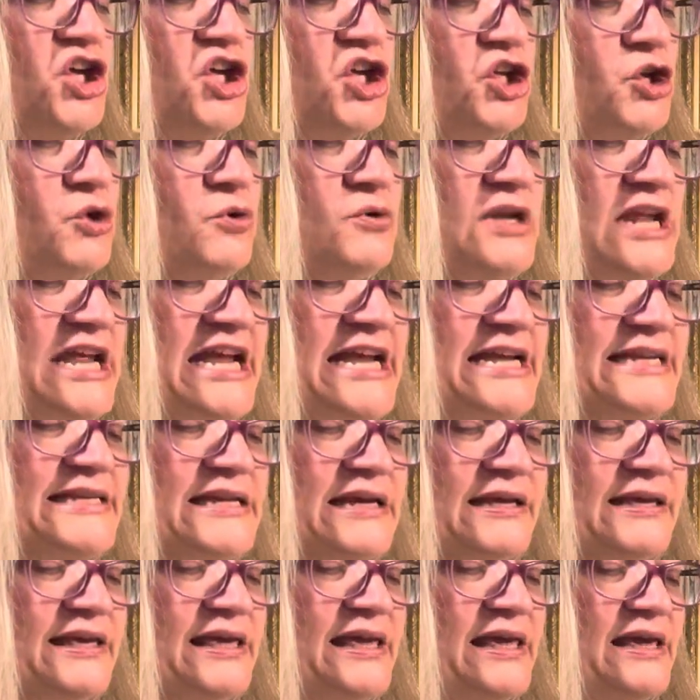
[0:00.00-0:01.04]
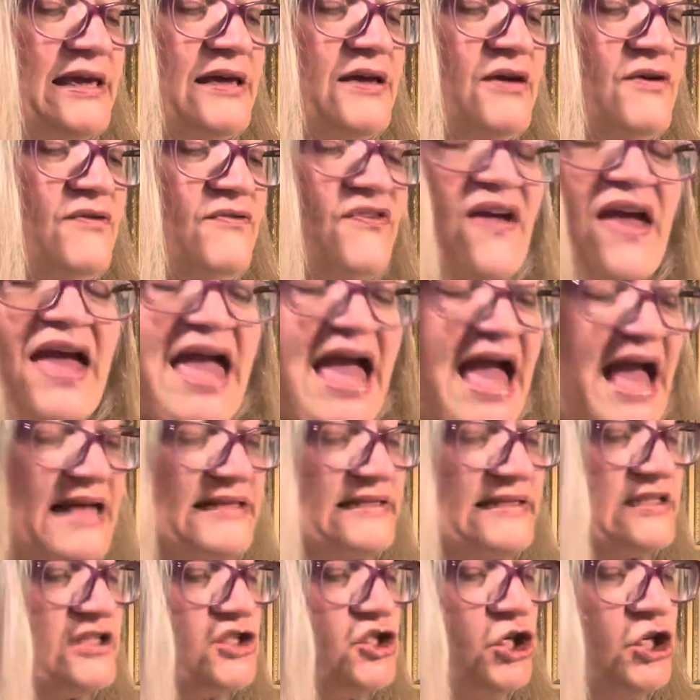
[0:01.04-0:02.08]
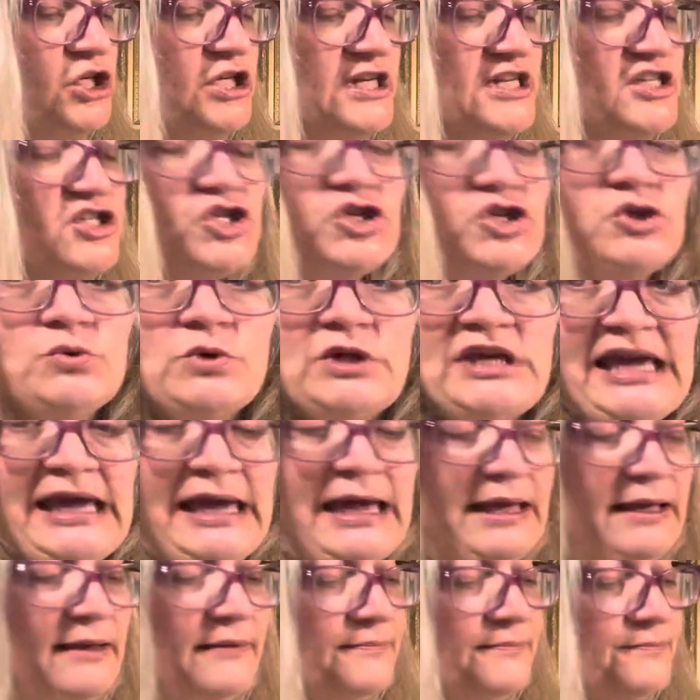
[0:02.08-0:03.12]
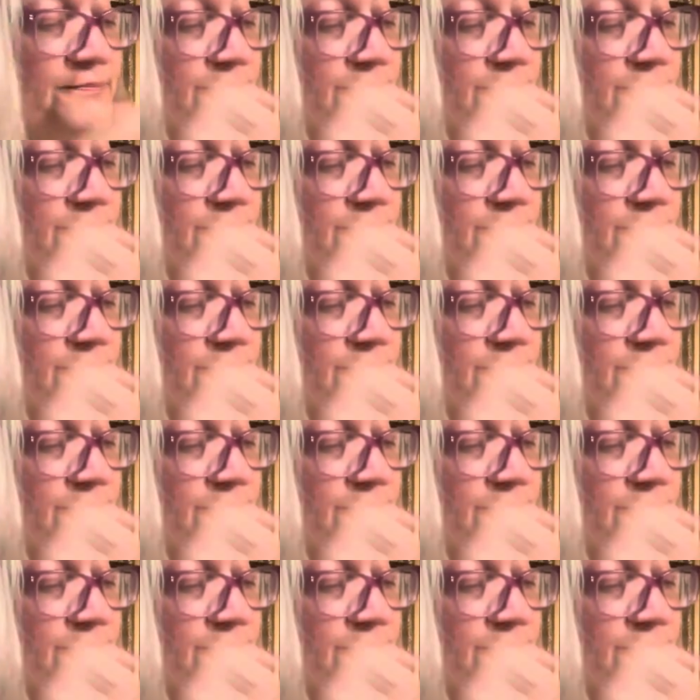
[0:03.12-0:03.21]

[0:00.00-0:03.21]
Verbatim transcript: You need to give as good as you get.